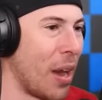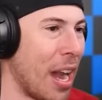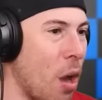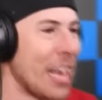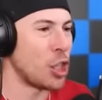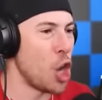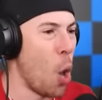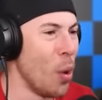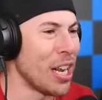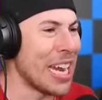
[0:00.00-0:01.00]
right now. Is no
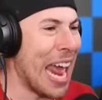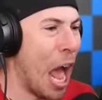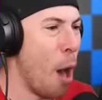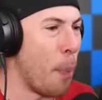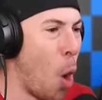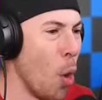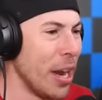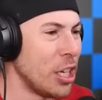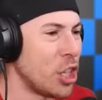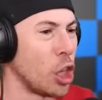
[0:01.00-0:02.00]
one gonna help
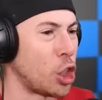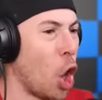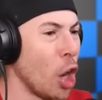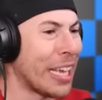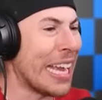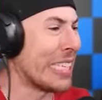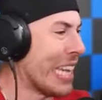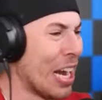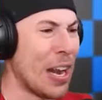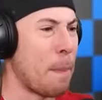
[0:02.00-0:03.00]
Orange? The turkey's
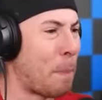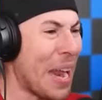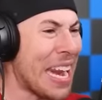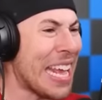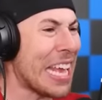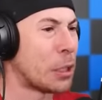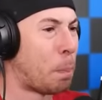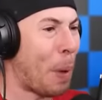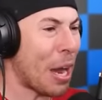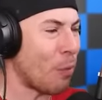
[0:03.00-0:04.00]
literally beating his
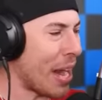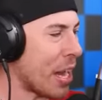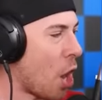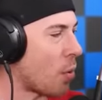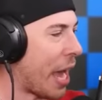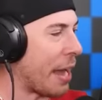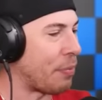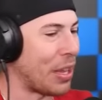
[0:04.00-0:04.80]
butt right. Okay,